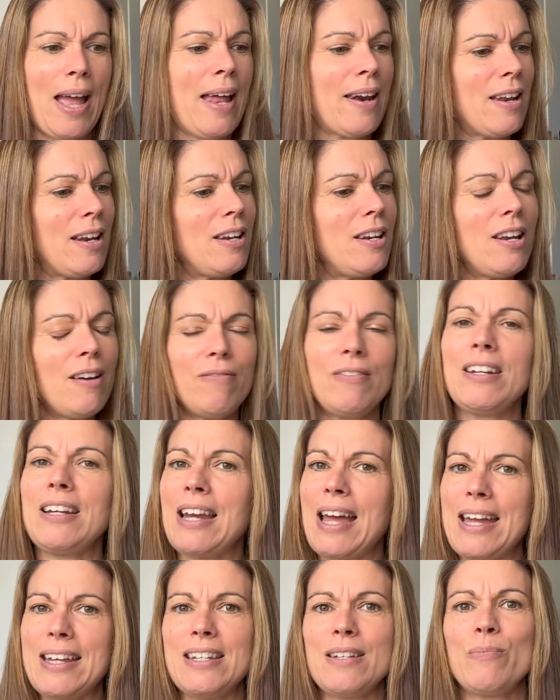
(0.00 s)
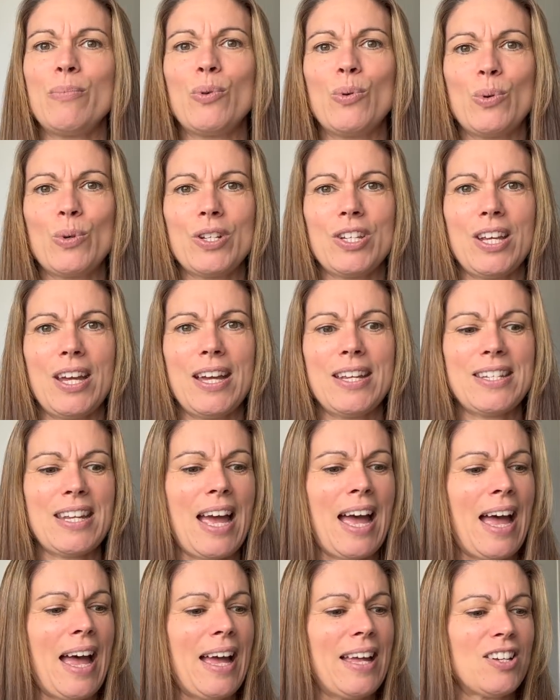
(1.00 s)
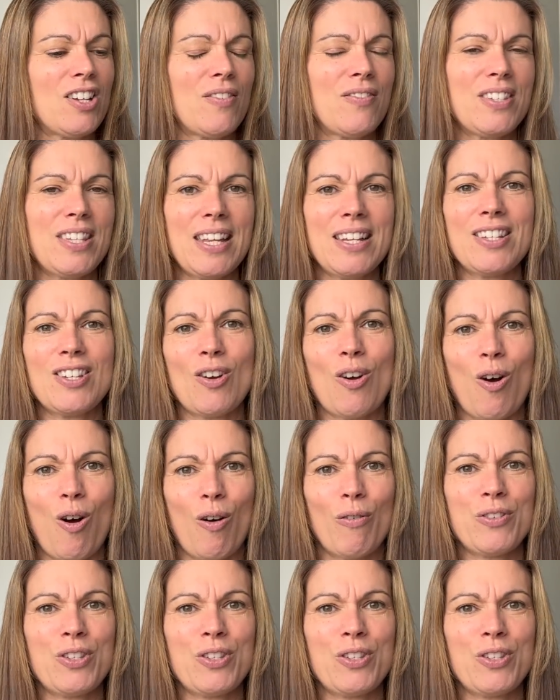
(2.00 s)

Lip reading: and a lovely lady bought it and I've sent it off.